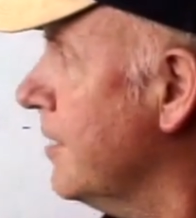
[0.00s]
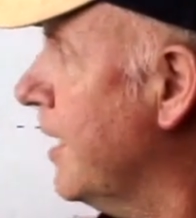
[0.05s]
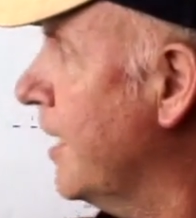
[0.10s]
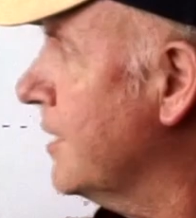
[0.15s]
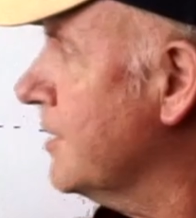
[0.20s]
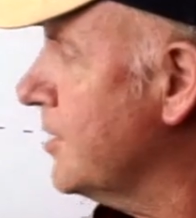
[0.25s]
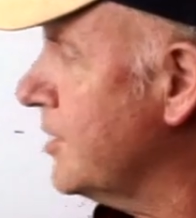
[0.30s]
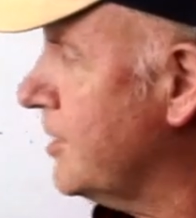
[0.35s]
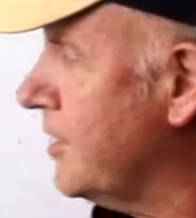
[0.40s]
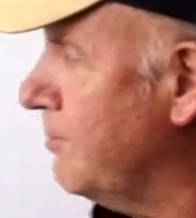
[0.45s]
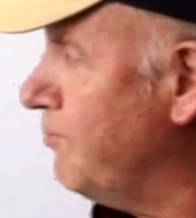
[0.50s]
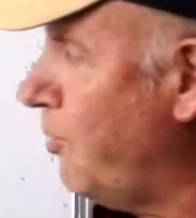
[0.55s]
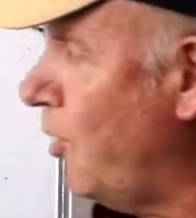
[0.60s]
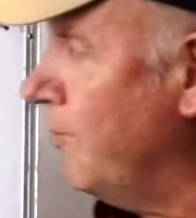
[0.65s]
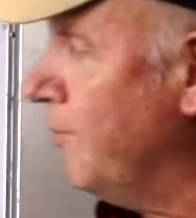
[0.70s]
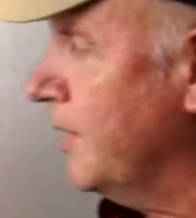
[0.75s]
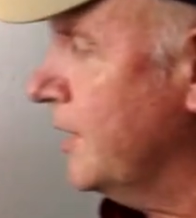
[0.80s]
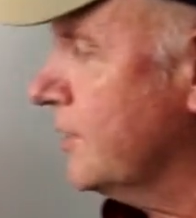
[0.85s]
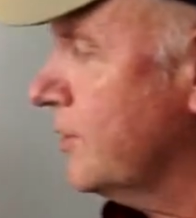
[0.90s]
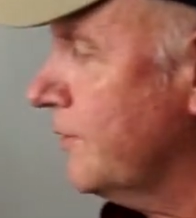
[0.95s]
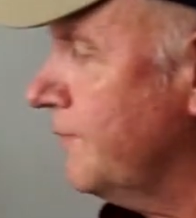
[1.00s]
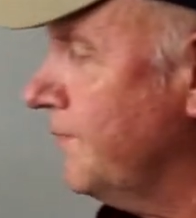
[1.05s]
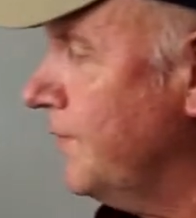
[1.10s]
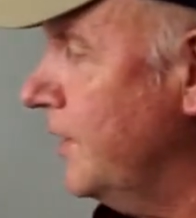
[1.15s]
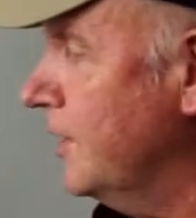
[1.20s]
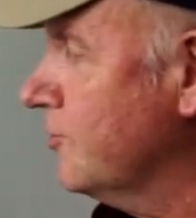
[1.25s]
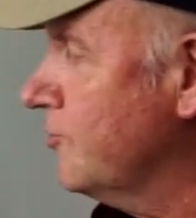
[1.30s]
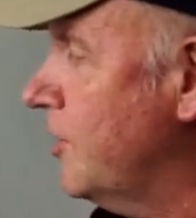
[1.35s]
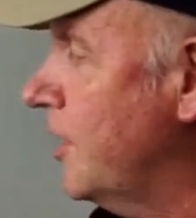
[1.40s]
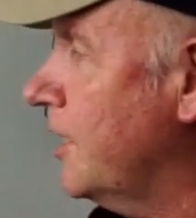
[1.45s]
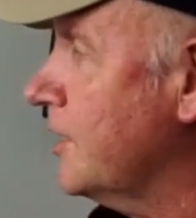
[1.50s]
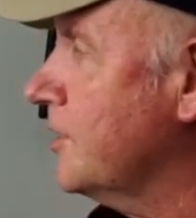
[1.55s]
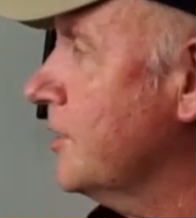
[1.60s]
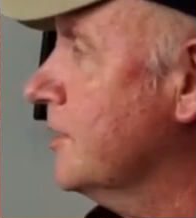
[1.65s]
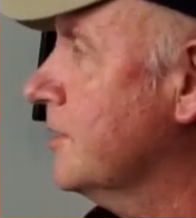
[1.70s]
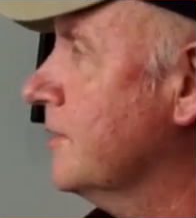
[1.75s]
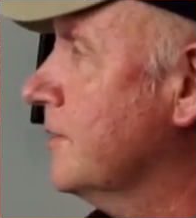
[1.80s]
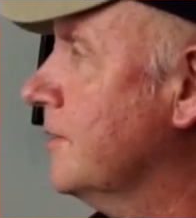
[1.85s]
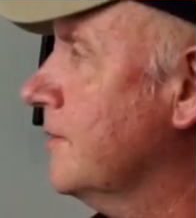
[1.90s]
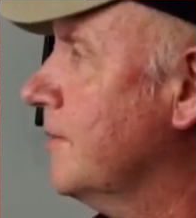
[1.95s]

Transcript: Now, just by means of introduction,